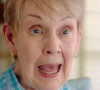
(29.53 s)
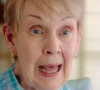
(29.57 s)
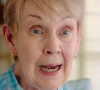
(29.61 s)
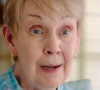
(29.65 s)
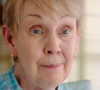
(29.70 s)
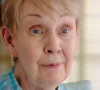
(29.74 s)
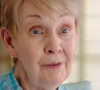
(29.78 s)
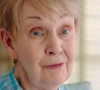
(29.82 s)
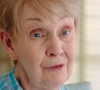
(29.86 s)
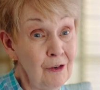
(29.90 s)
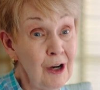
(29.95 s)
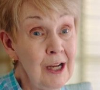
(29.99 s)

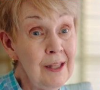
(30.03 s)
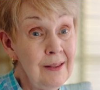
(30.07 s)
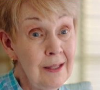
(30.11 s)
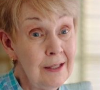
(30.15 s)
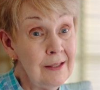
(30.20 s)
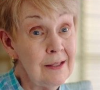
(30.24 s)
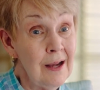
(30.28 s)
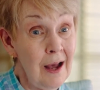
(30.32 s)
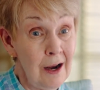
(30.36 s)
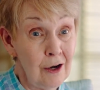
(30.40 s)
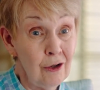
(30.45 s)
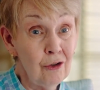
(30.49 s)
I'm afraid
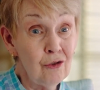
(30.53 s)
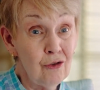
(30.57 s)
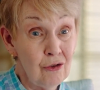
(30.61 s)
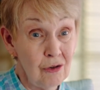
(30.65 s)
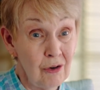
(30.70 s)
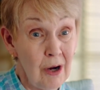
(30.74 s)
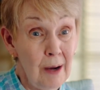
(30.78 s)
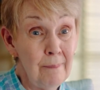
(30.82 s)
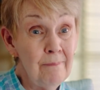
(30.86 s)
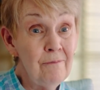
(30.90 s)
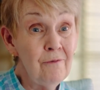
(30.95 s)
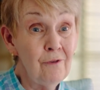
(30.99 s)
that Donald
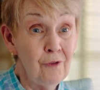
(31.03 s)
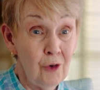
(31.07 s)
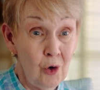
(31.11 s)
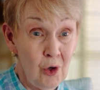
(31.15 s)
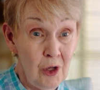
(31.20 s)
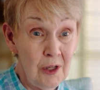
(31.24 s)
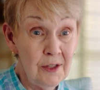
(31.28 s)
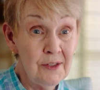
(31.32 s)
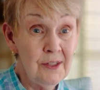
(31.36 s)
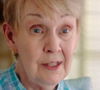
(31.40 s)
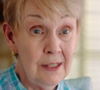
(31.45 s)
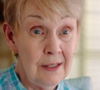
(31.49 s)
Trump
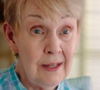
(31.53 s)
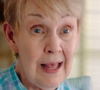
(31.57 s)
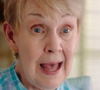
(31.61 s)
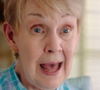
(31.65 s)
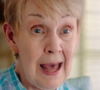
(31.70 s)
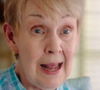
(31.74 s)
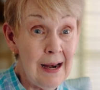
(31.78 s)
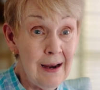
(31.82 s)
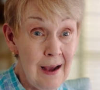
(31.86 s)
falls in that.